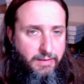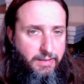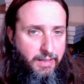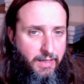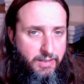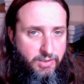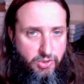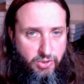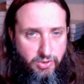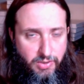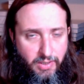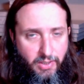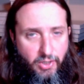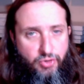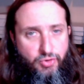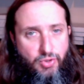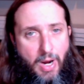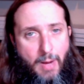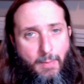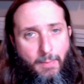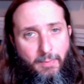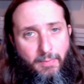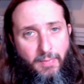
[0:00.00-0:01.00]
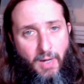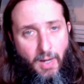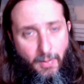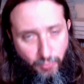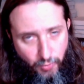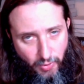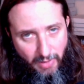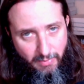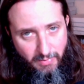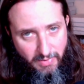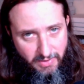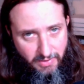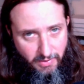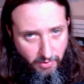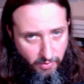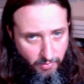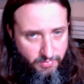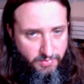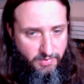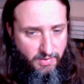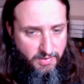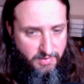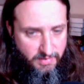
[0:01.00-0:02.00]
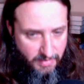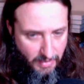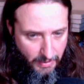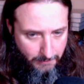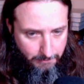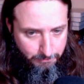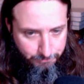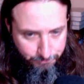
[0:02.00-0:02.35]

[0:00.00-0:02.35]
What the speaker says: then it's just going to drop upgrade materials instead.